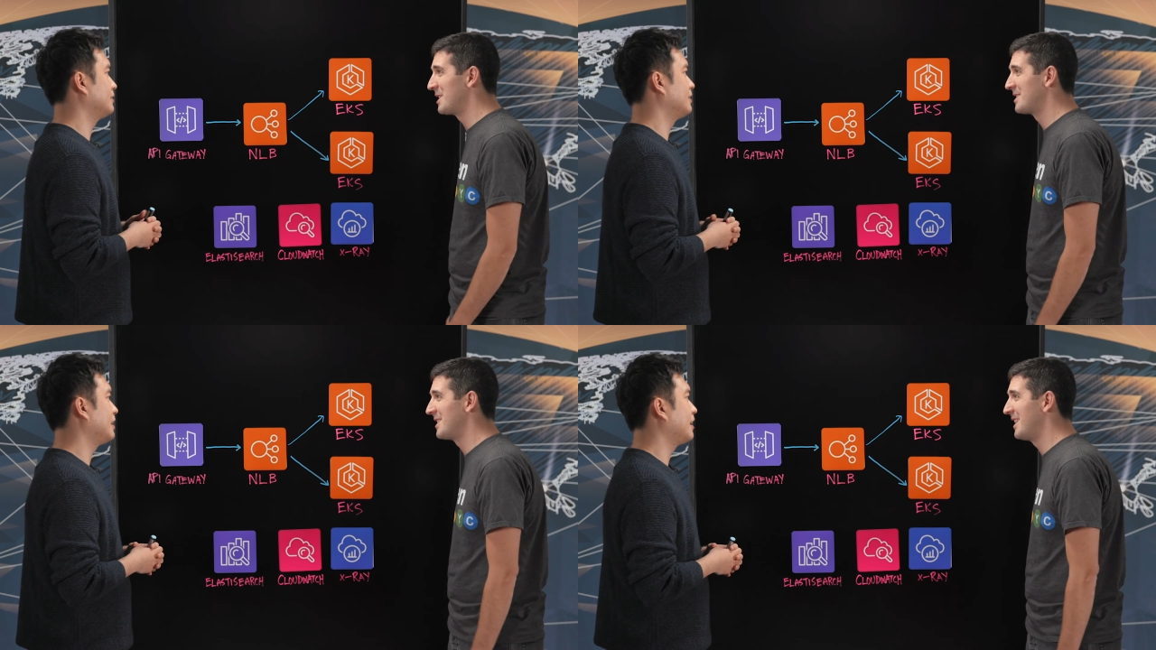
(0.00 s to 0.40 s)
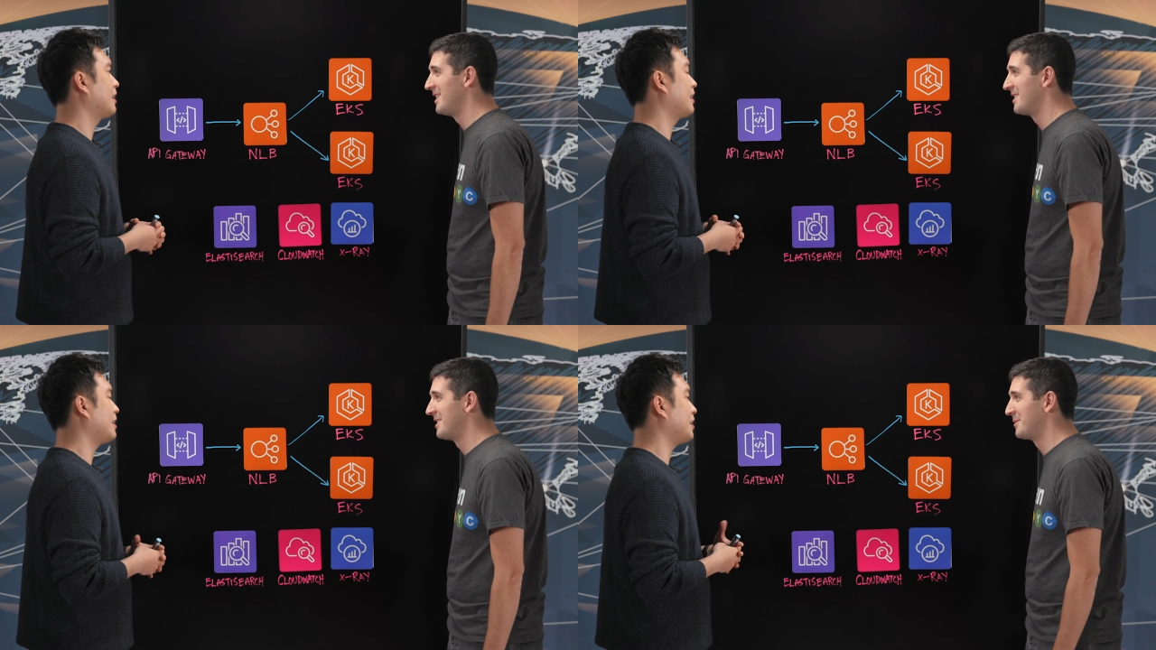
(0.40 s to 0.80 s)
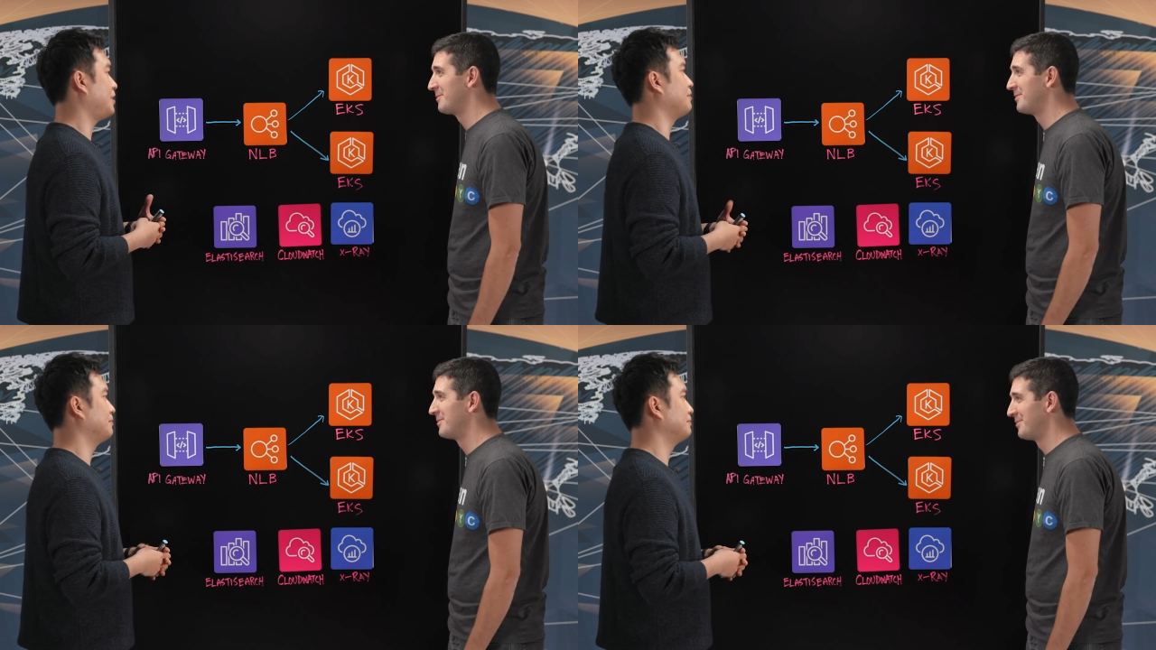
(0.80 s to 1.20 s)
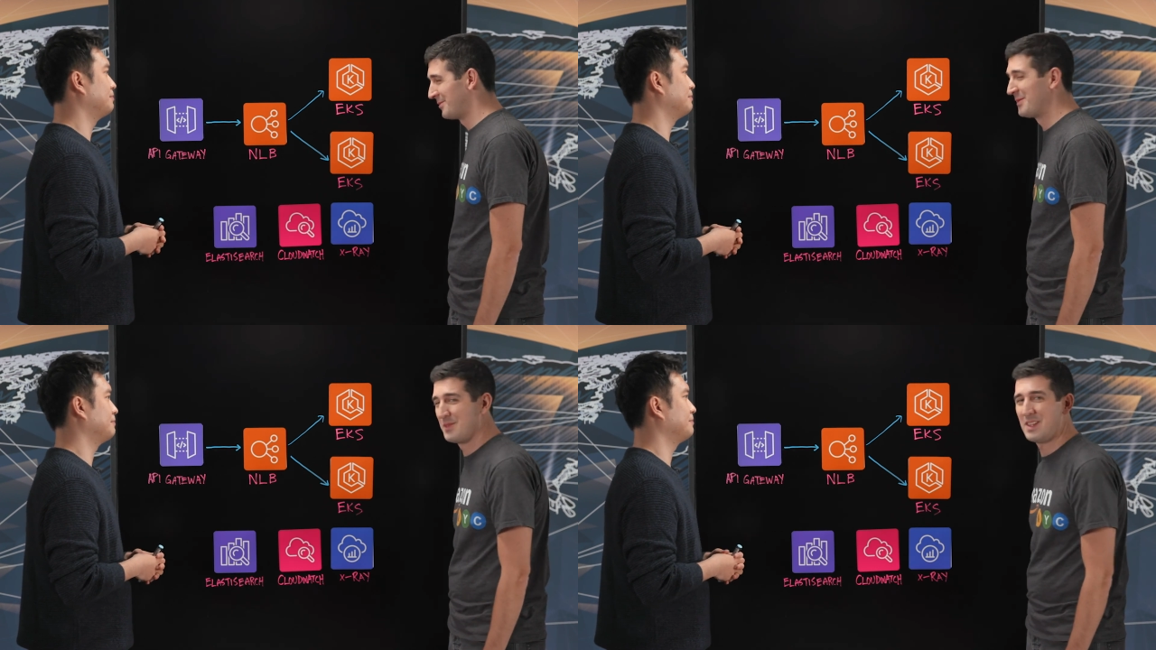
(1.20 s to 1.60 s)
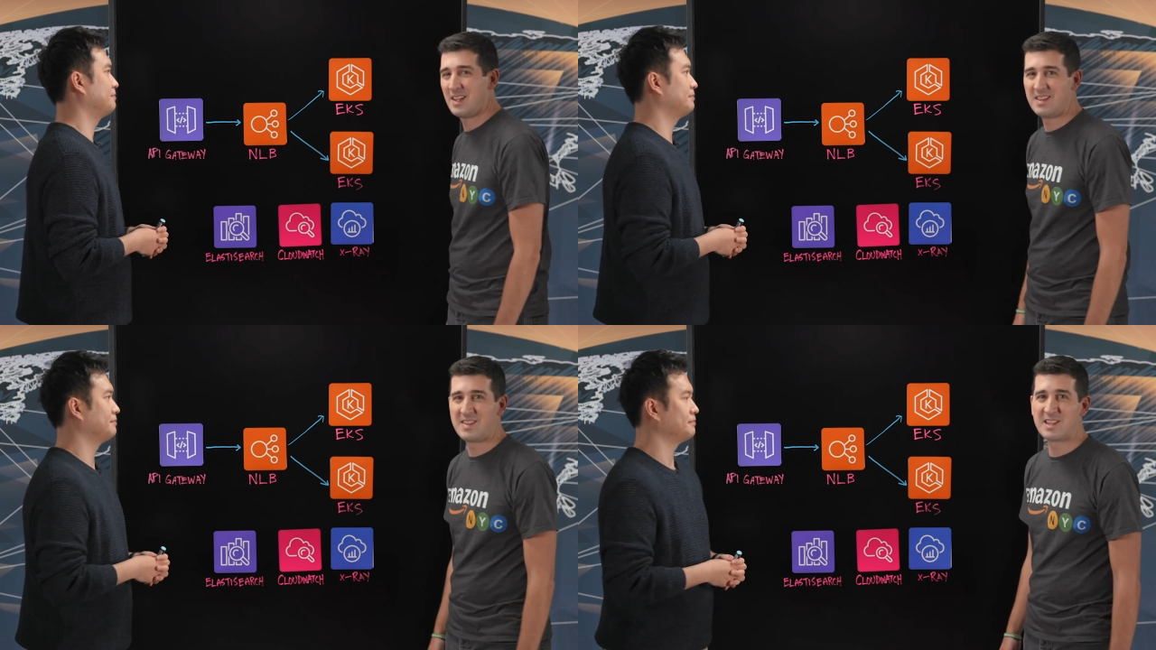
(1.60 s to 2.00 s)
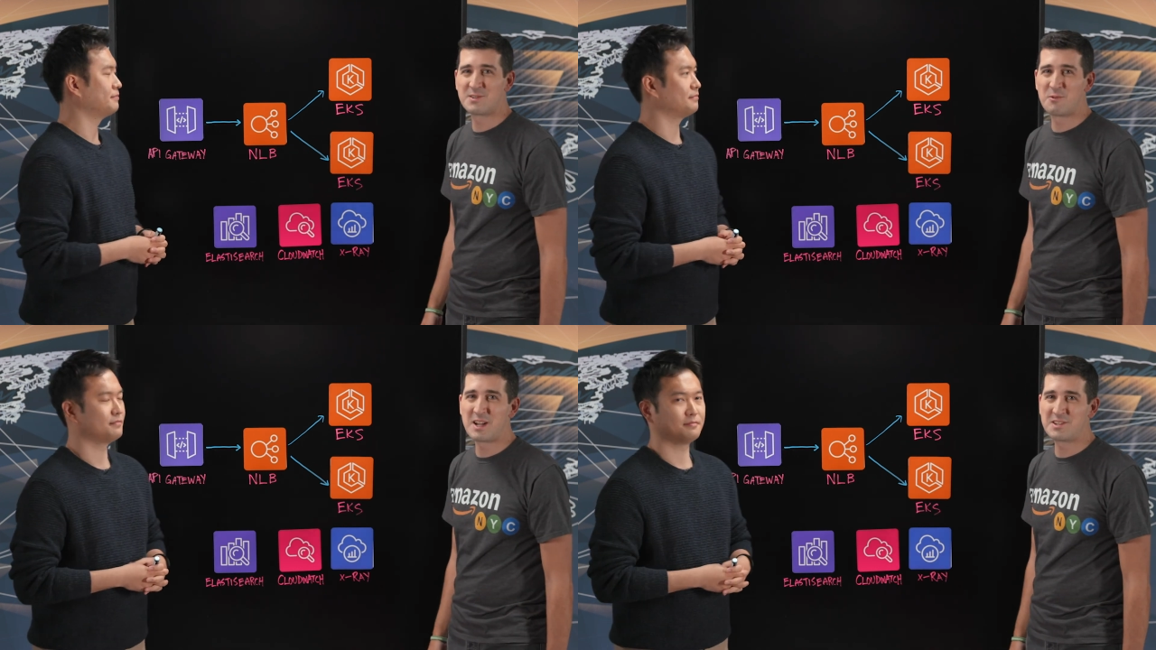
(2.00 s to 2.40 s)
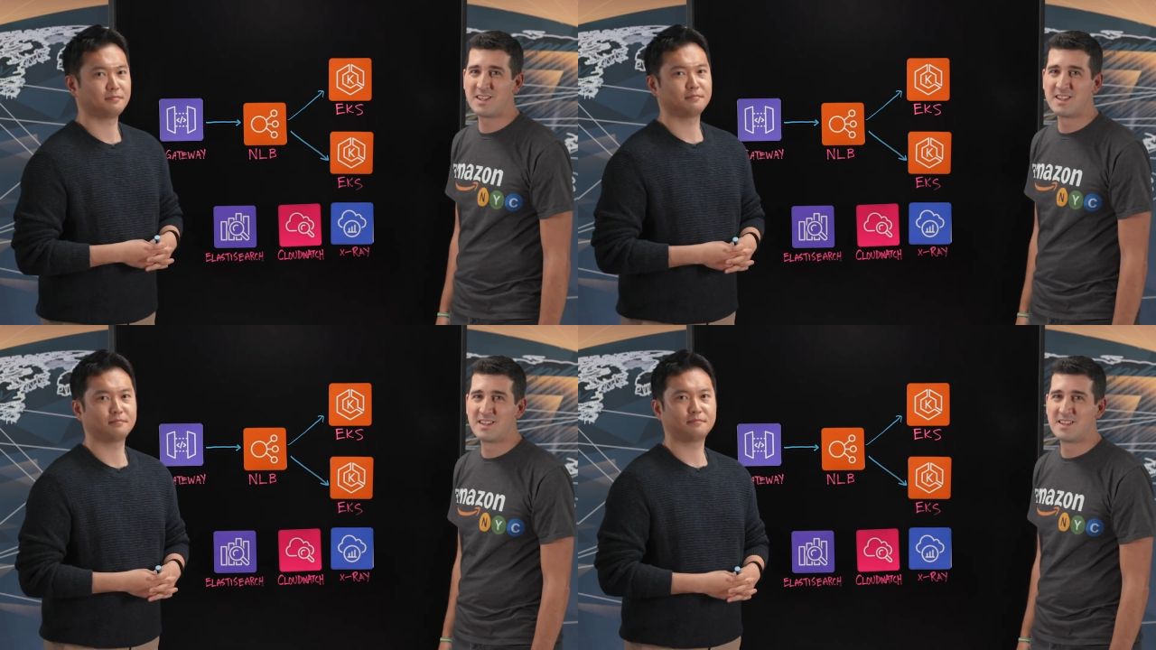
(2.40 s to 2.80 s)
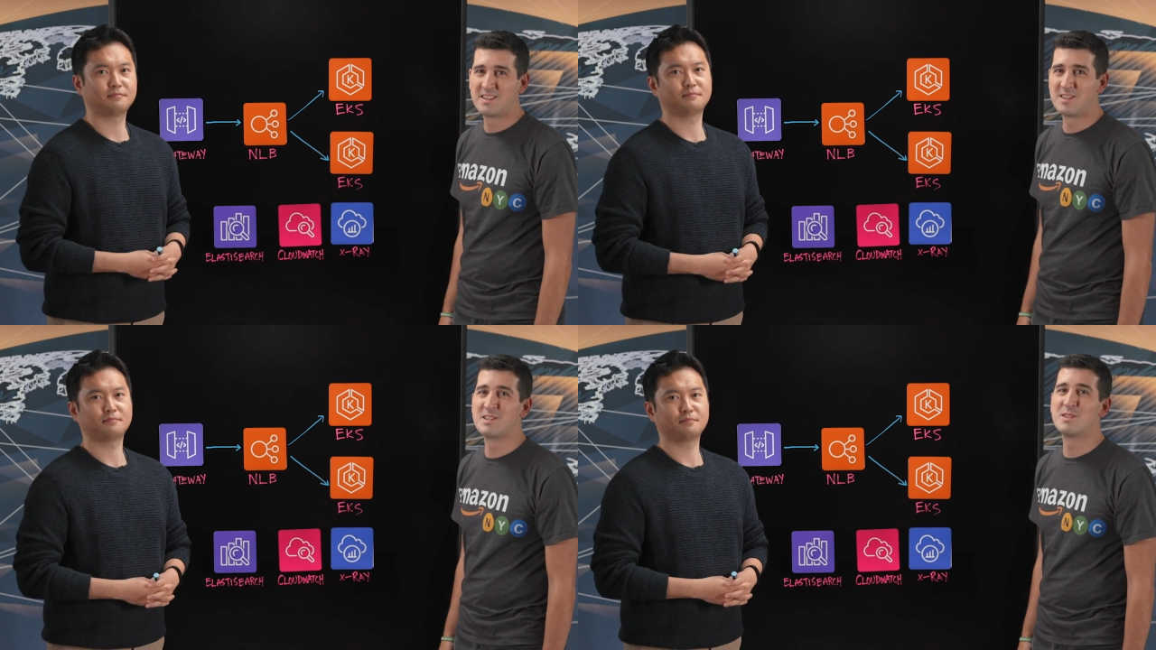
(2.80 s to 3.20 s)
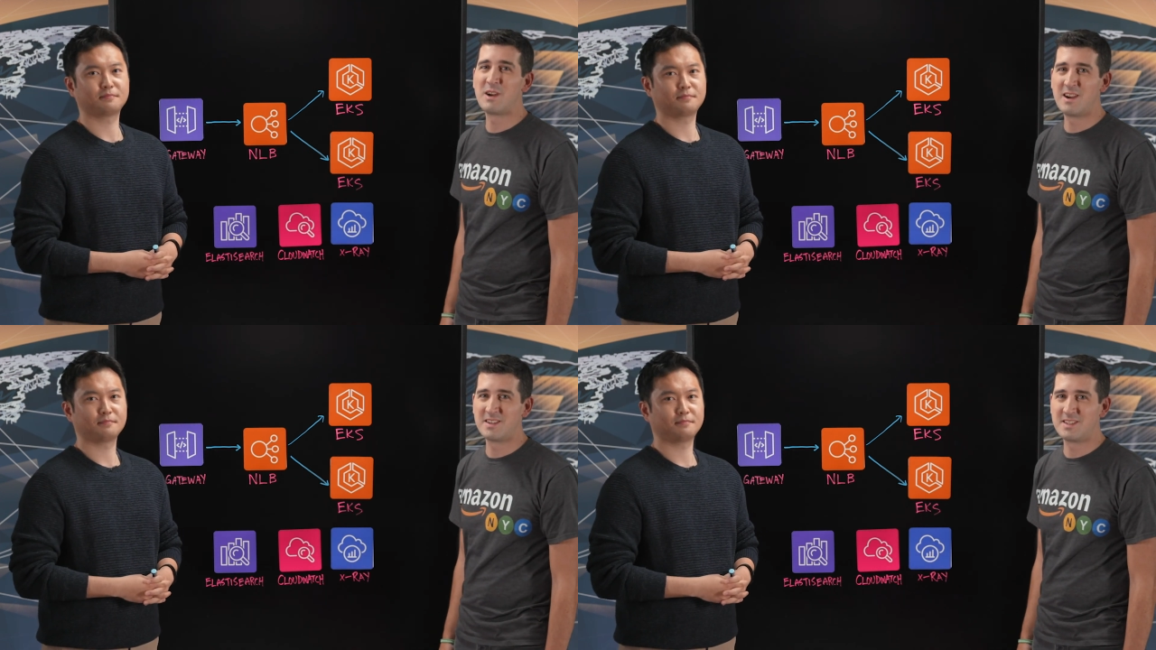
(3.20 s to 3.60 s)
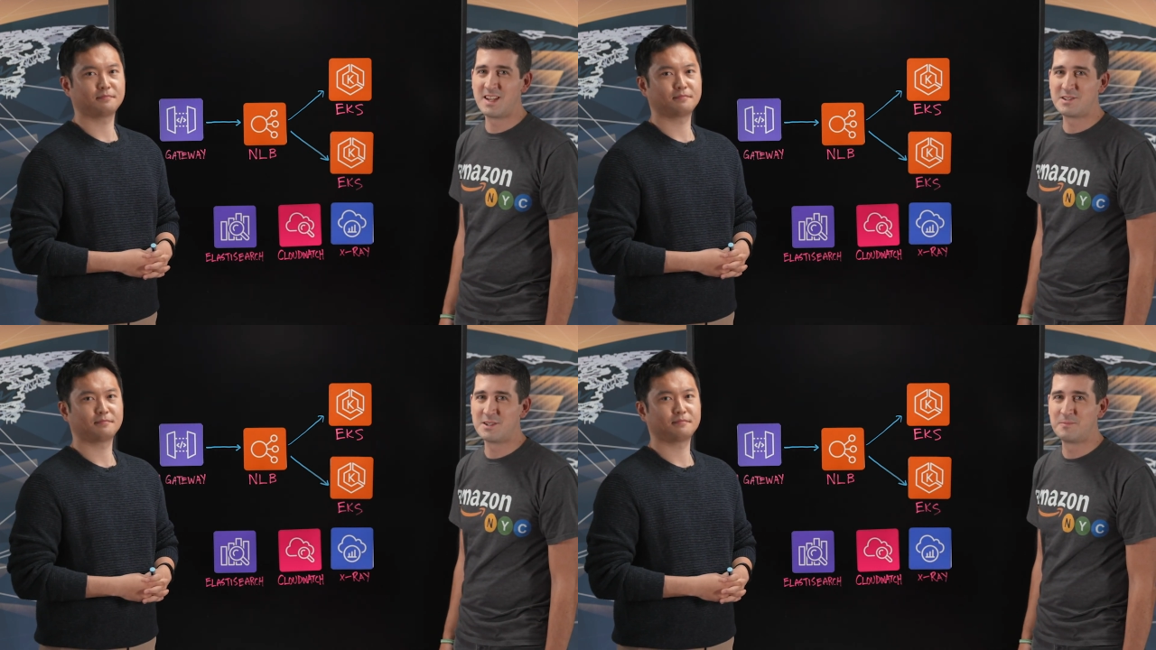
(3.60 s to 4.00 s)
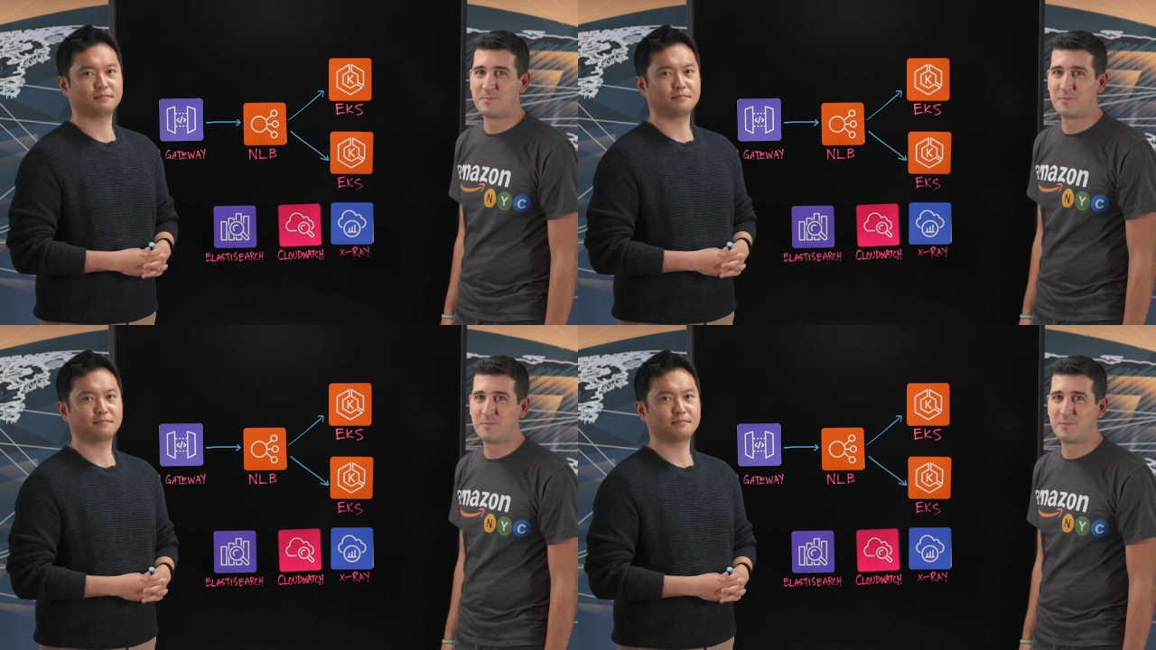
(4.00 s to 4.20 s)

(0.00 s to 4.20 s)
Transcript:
Speaker 1: it with us today. Thank you. And thanks for watching. This is My Architecture.